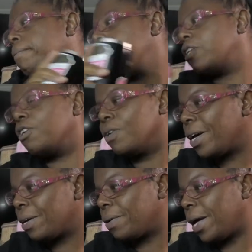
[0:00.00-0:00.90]
So you're
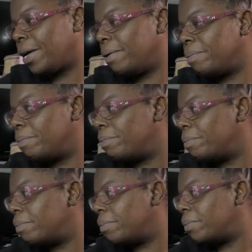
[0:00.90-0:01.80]
like, okay,
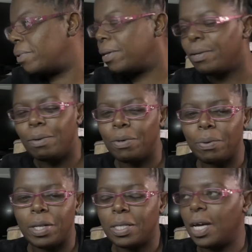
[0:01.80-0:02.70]
you're
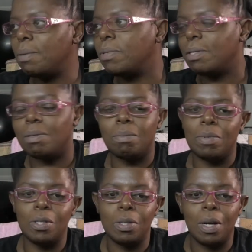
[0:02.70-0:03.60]
doing these cups, and
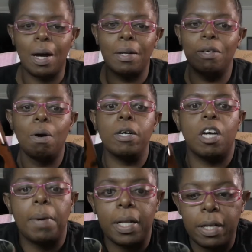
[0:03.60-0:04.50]
uh, you always
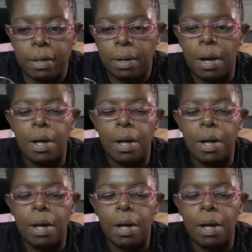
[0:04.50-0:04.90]
talk about glitter.